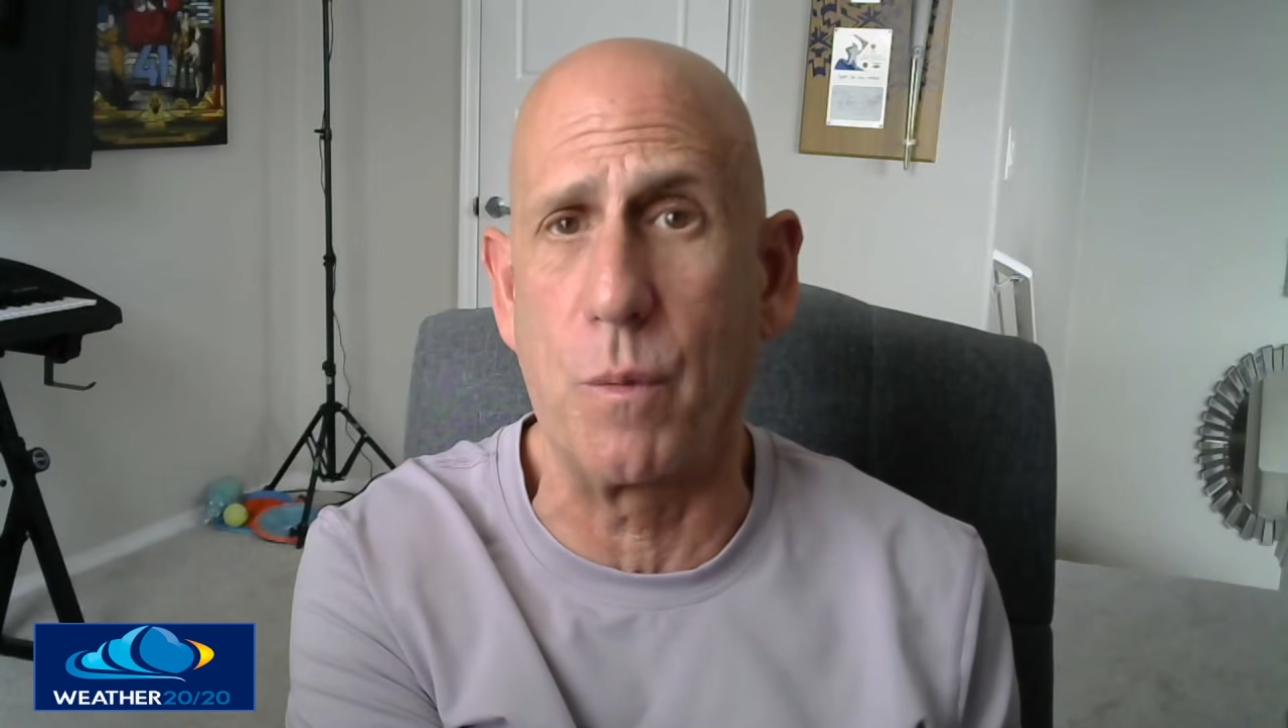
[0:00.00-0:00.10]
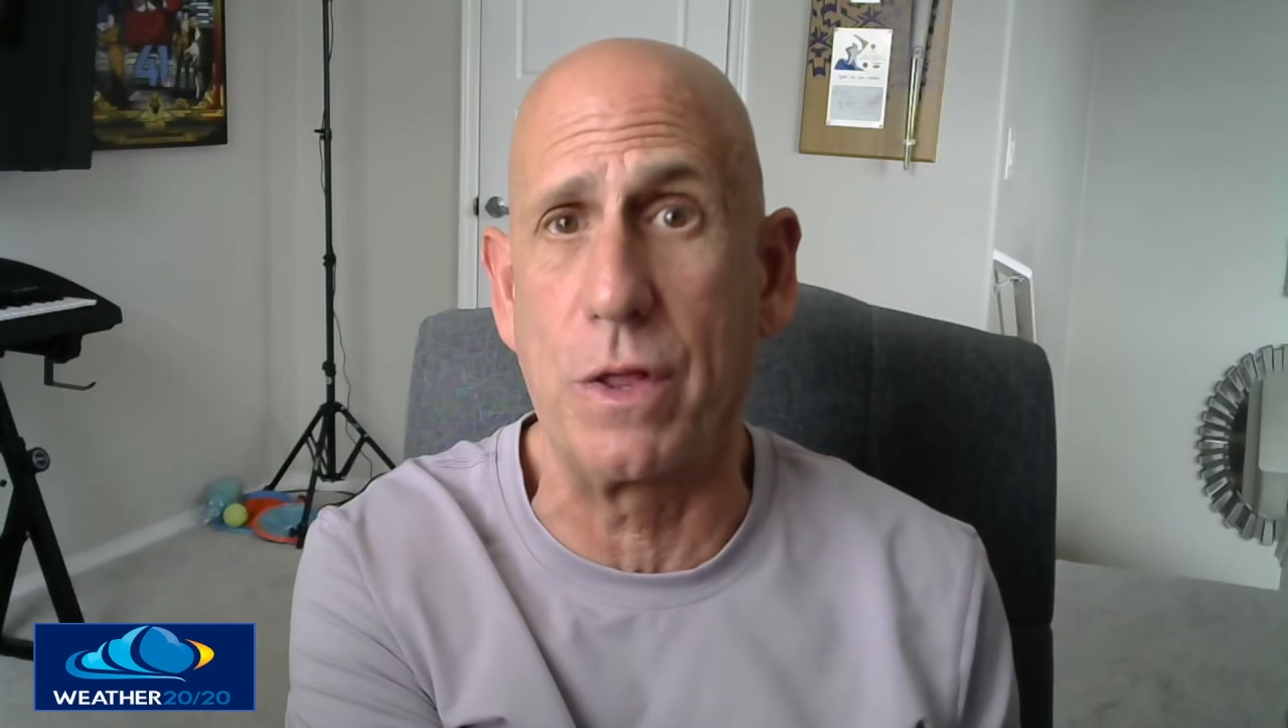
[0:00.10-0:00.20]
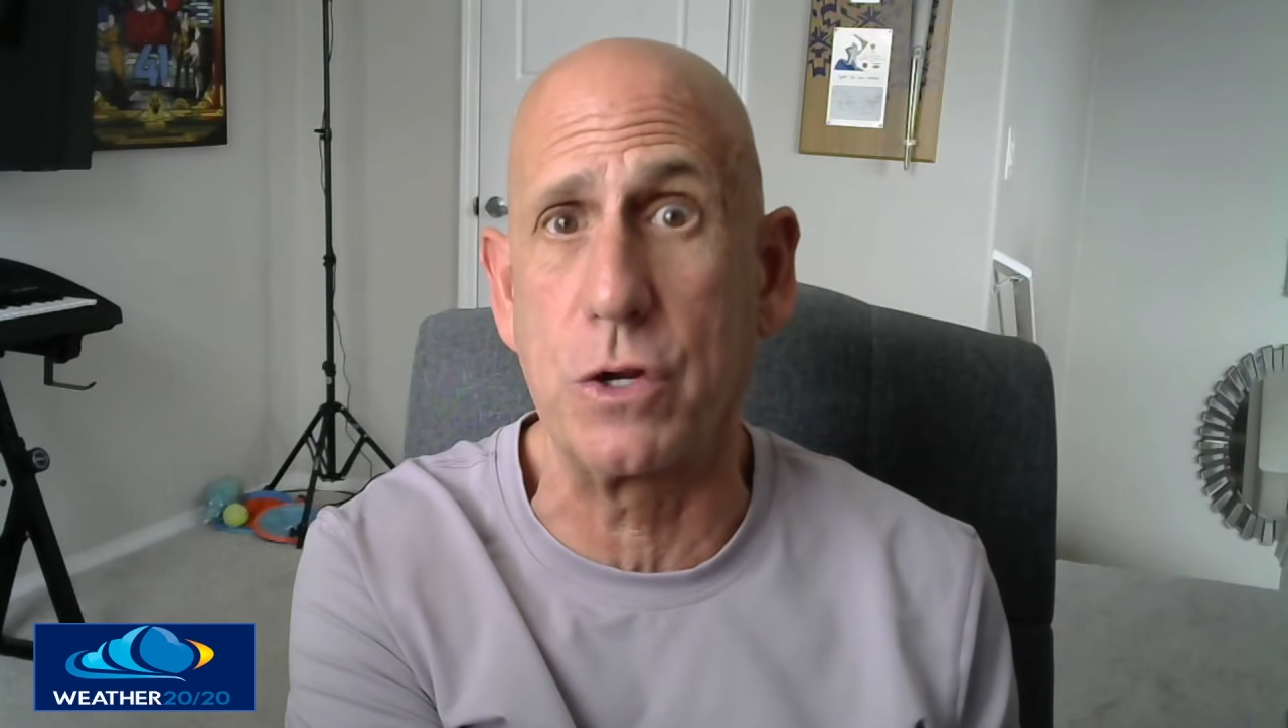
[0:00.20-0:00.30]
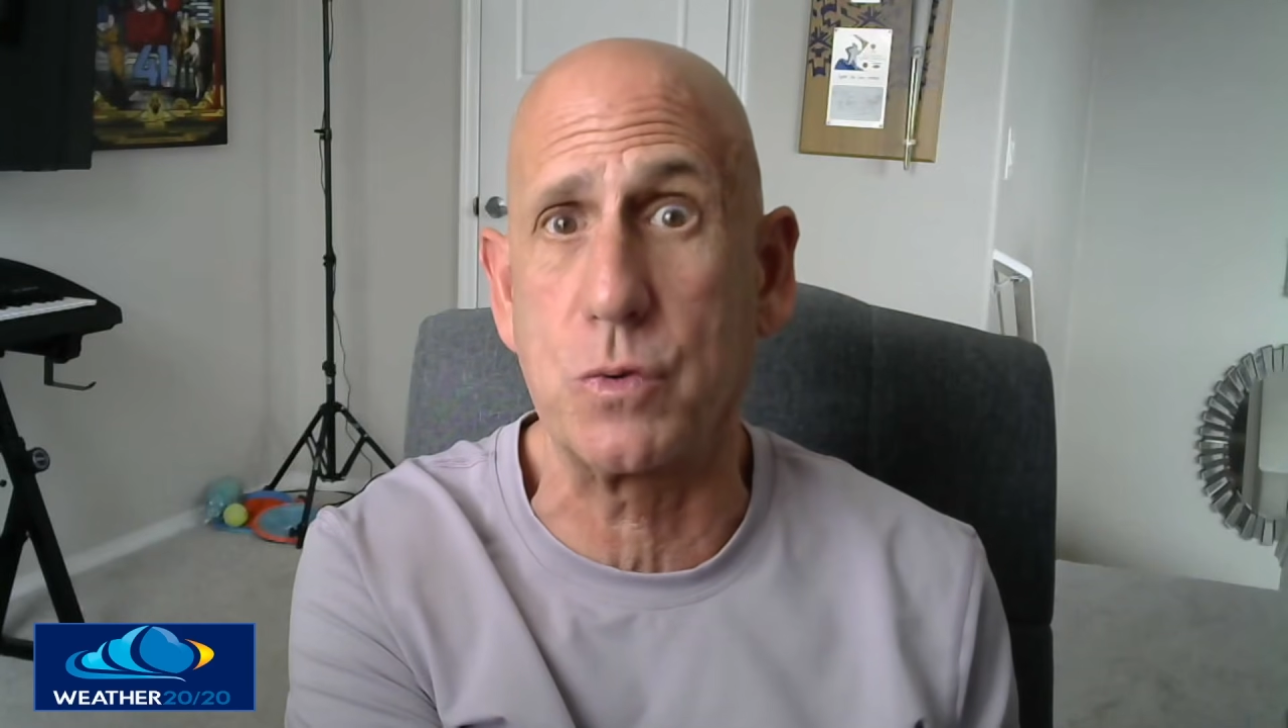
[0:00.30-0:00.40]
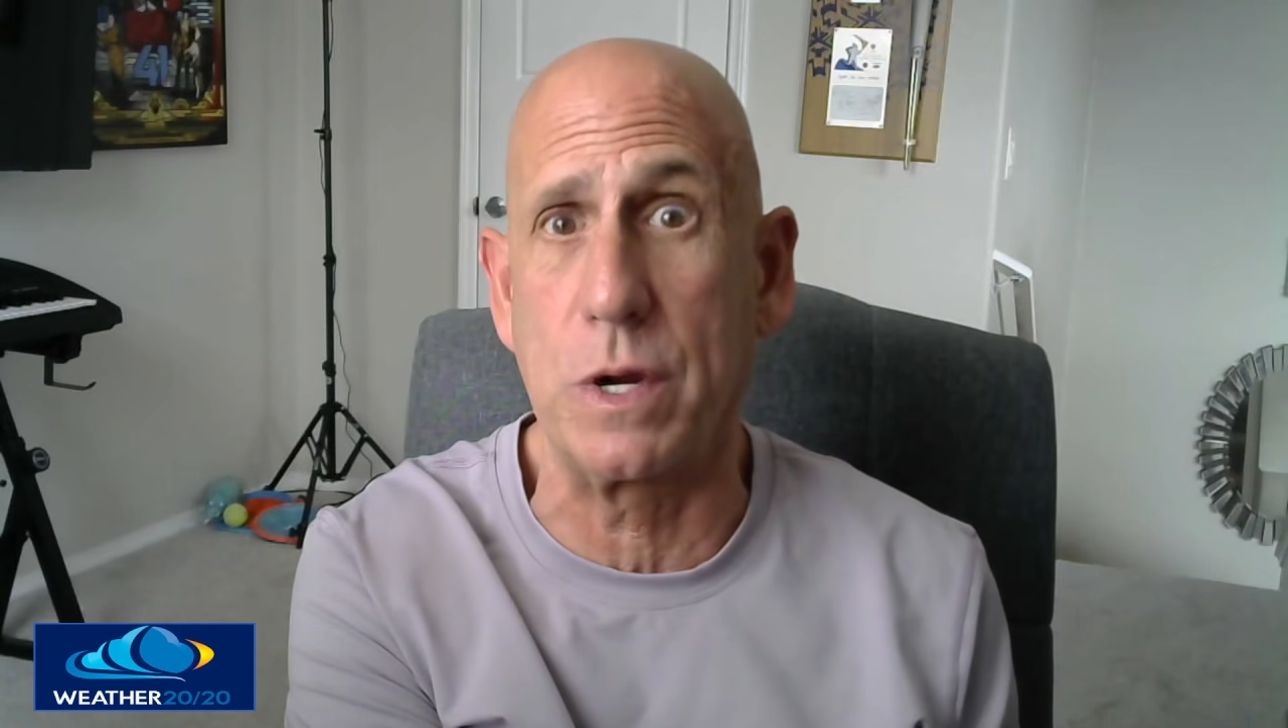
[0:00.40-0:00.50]

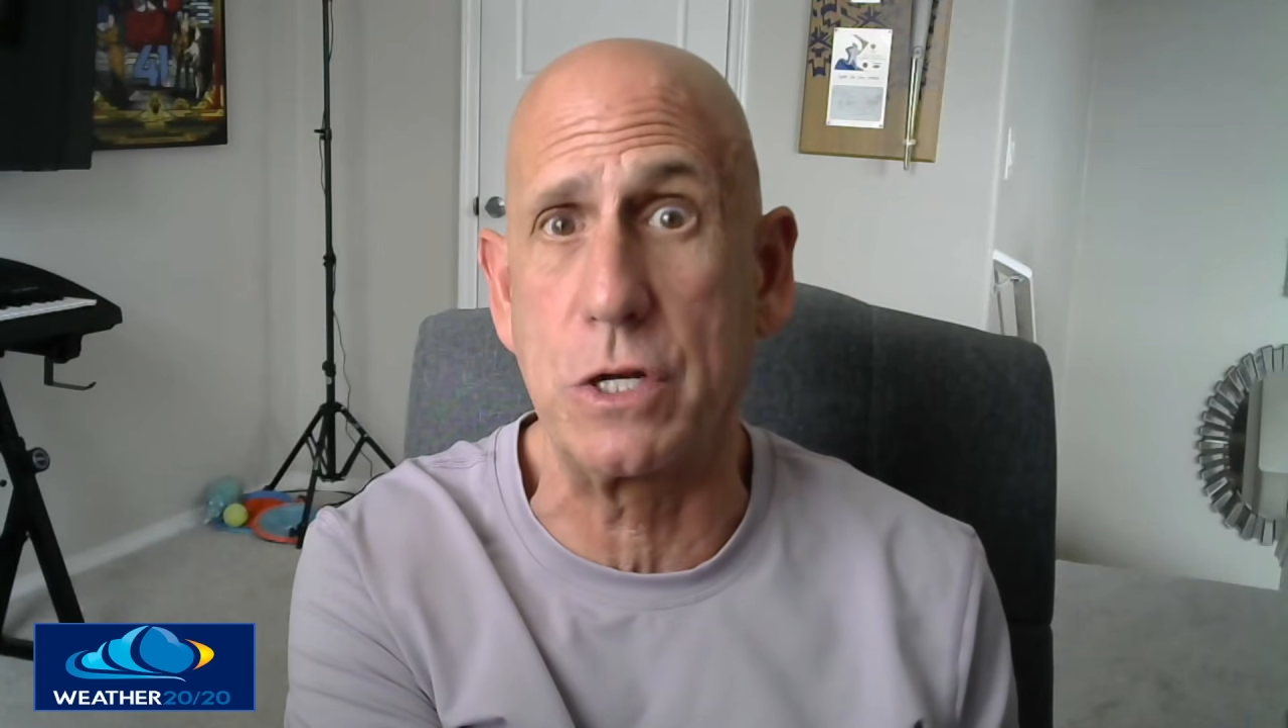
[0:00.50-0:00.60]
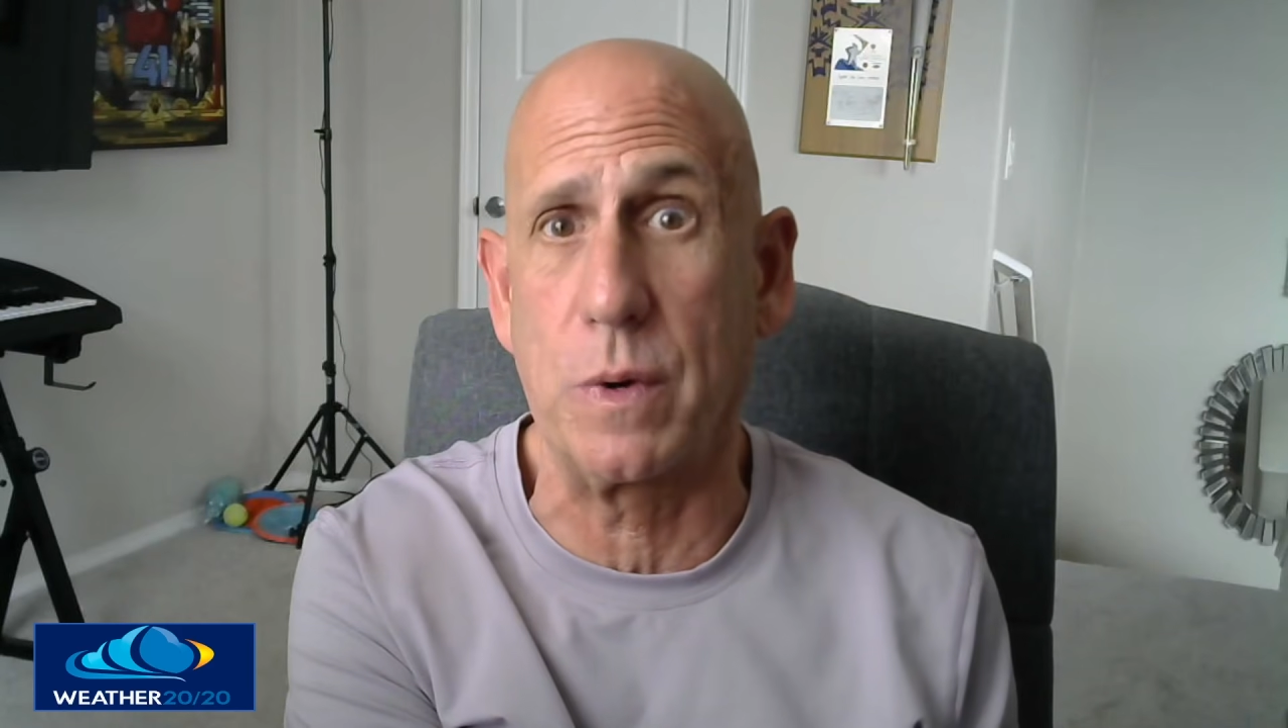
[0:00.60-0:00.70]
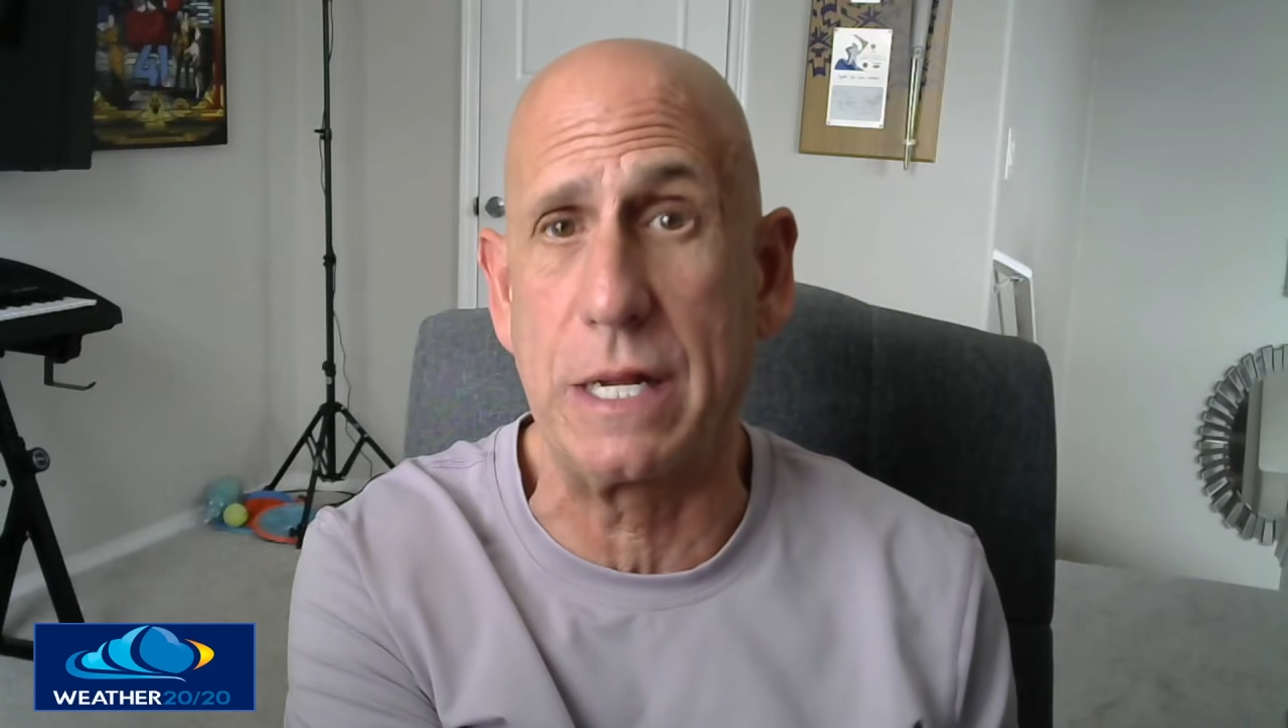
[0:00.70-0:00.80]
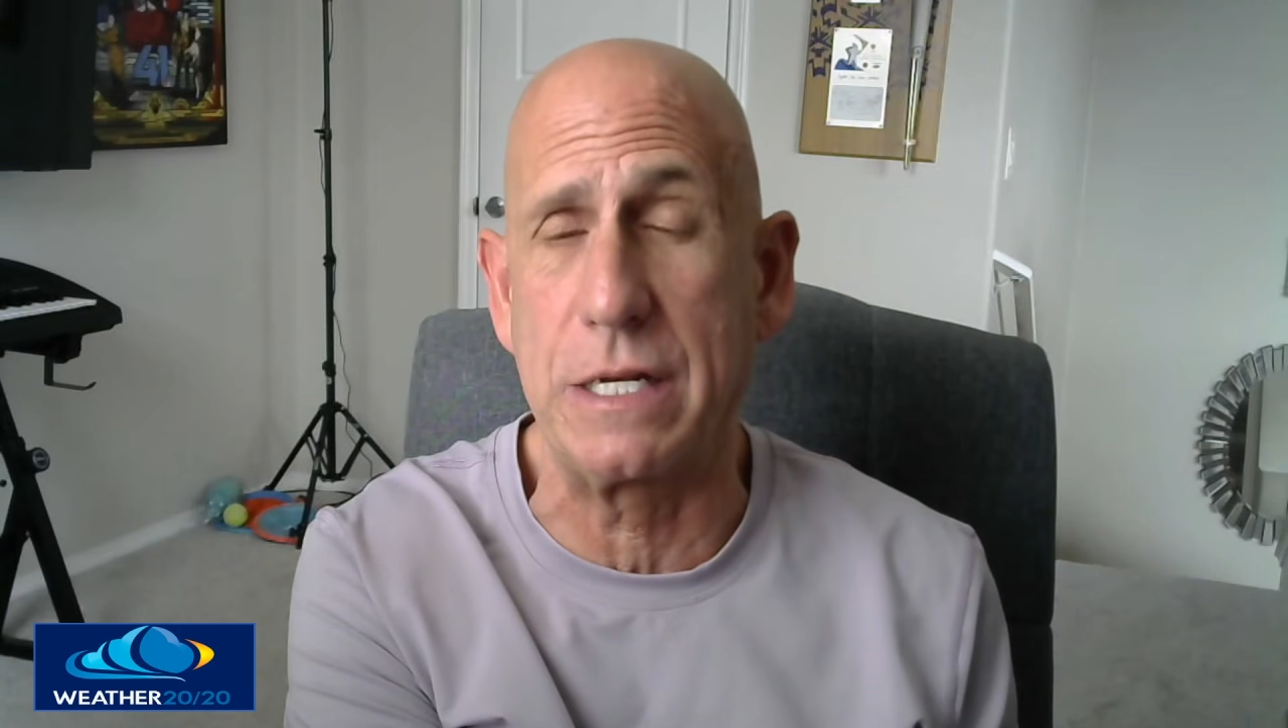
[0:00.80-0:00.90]
Weather 2020